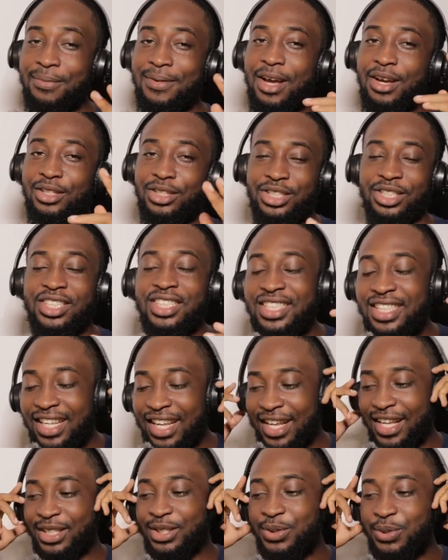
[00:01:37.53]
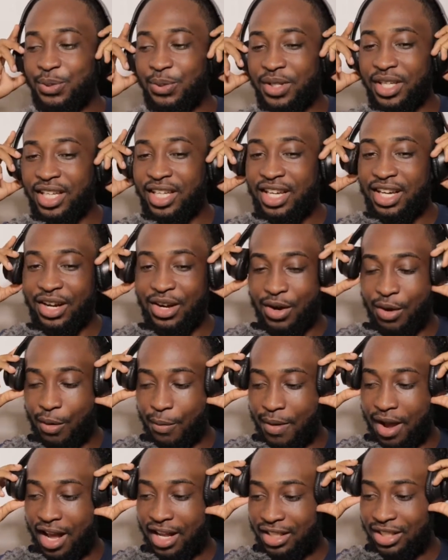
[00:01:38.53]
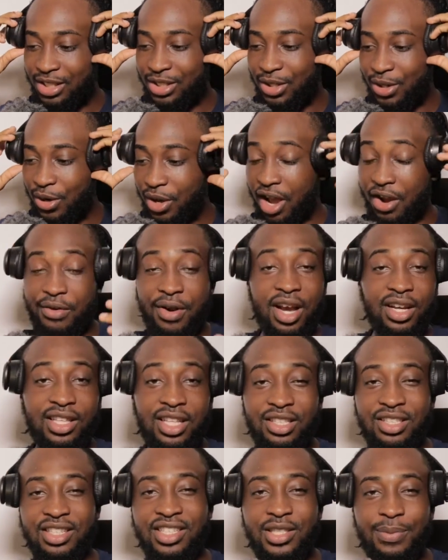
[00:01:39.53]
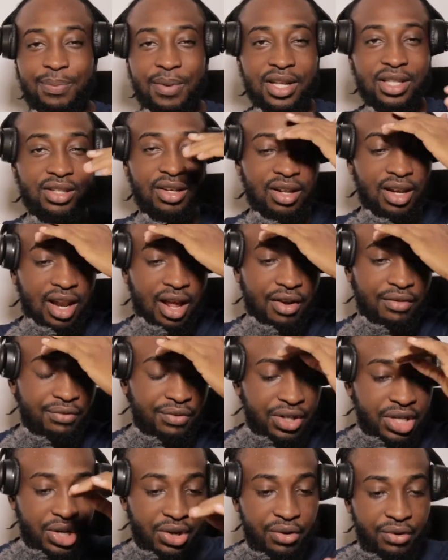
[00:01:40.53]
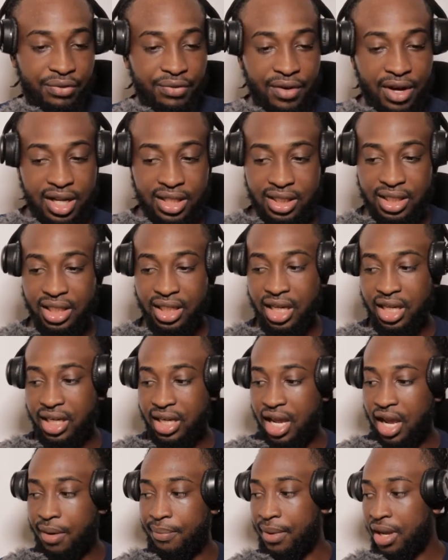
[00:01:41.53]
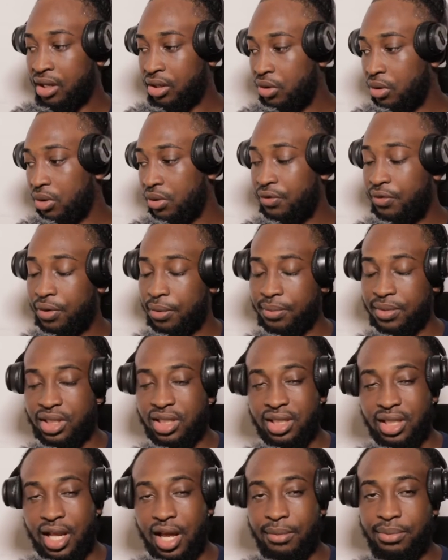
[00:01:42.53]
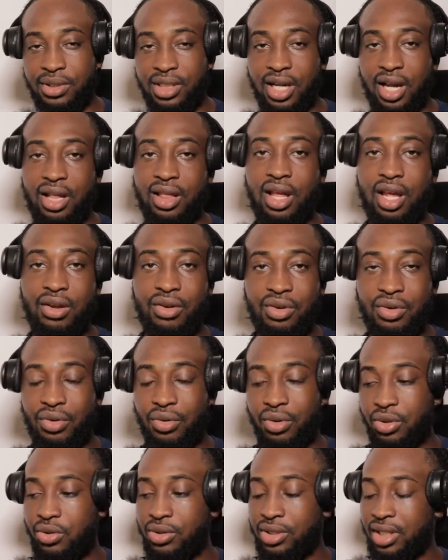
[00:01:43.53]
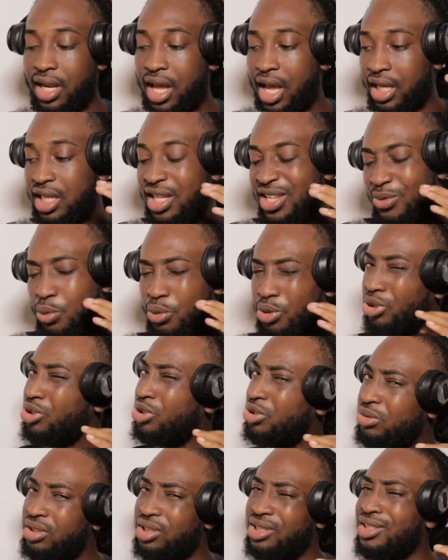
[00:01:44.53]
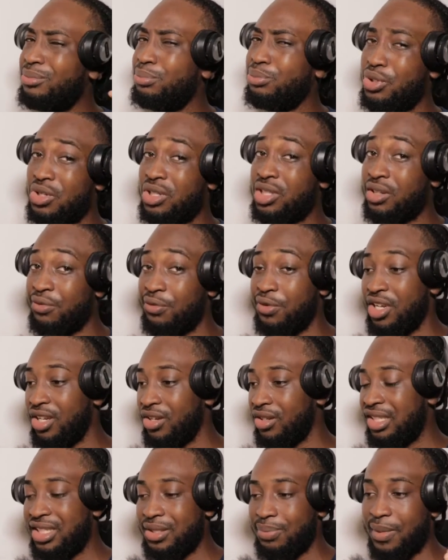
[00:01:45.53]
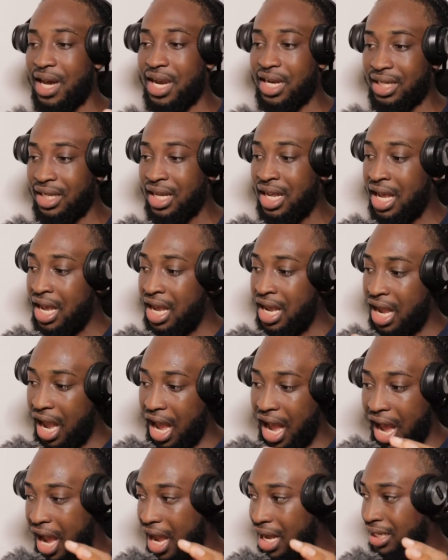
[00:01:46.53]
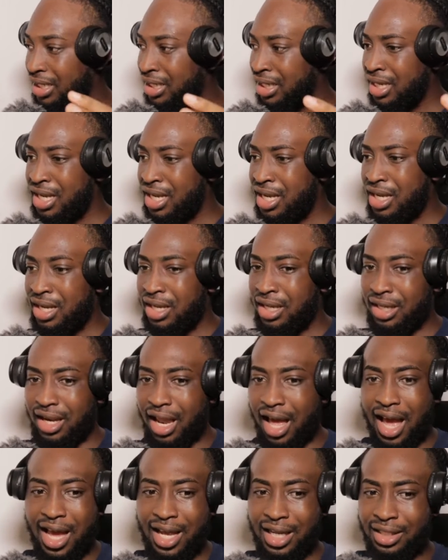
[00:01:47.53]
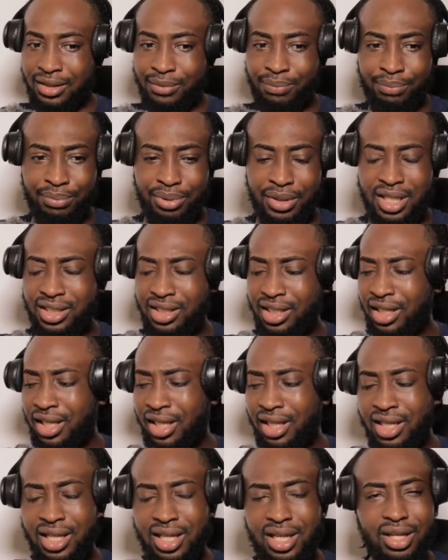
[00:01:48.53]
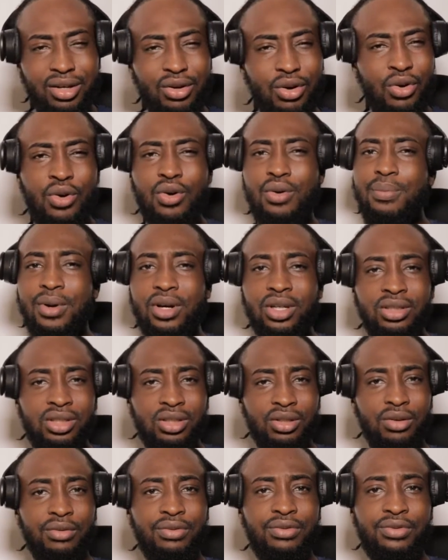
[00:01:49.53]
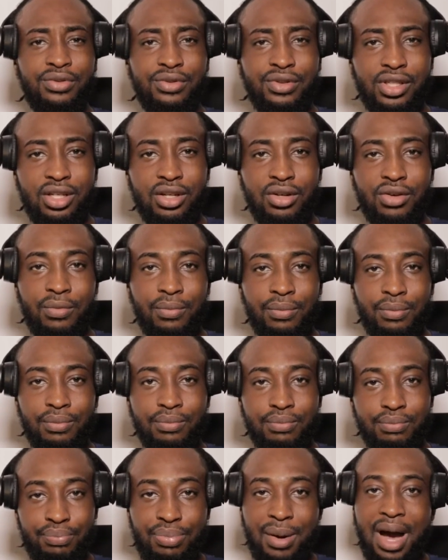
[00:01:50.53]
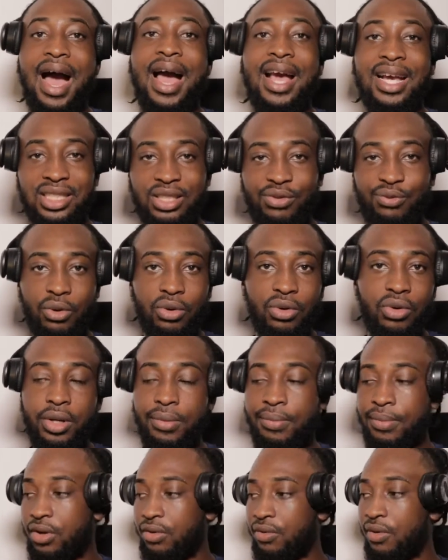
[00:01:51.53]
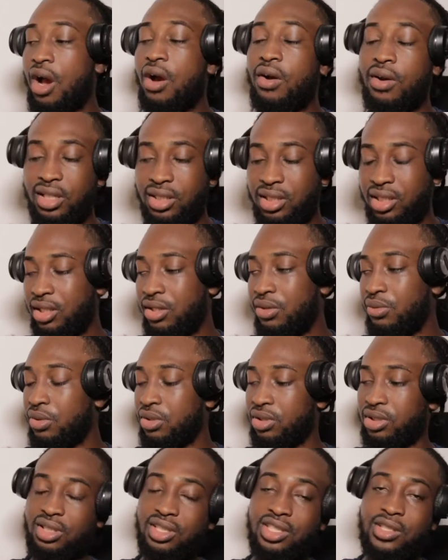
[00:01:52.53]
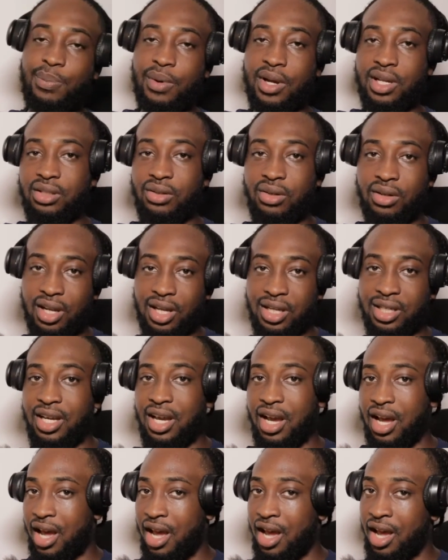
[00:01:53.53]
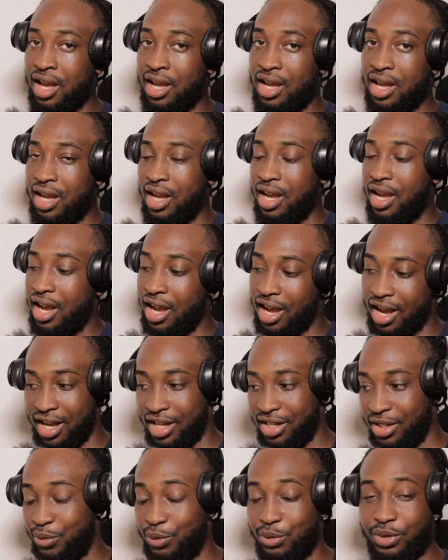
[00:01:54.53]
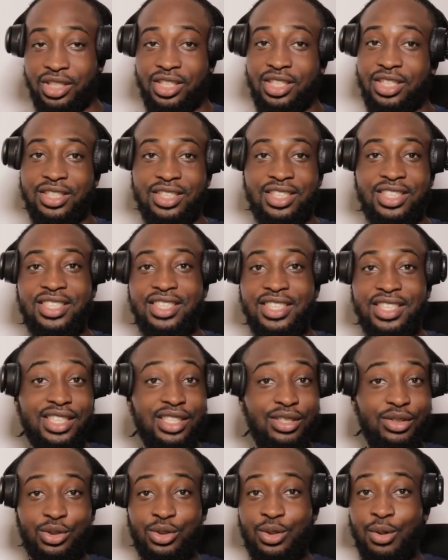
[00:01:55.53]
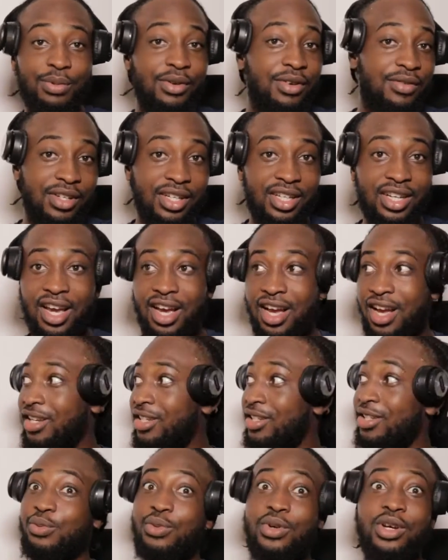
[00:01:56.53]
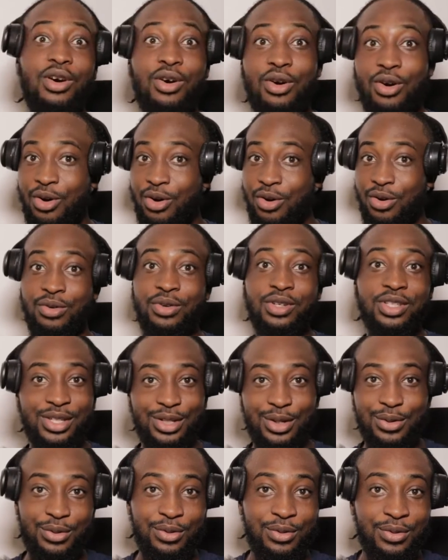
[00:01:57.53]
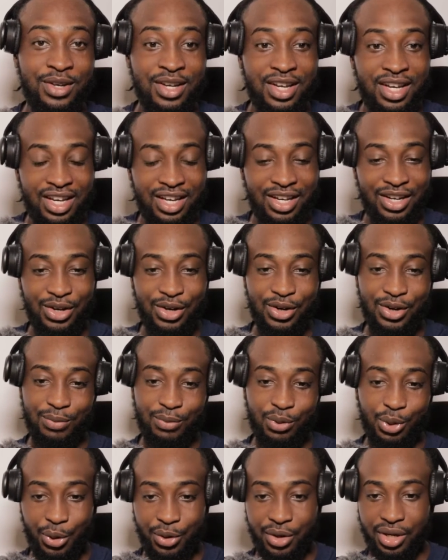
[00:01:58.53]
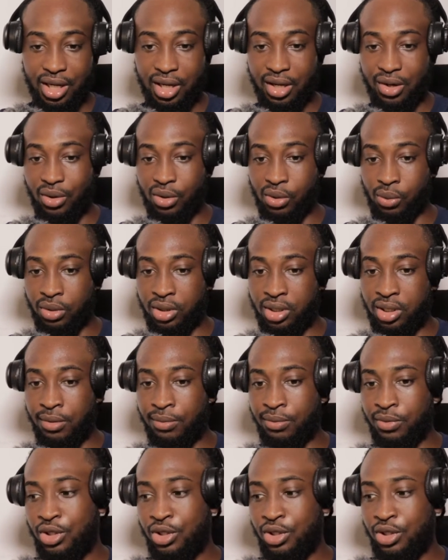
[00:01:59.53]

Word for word: Now, just last week, um, I saw I reacted to this particular video Fancy Gadam I got from his Snapchat. I don't know, it was like he was shooting the music video. This man had like basically a whole bunch of you know bikes following him around. I think he was in this particular car and he was just sitting on top of the car and they were all, you know, um, going along with him.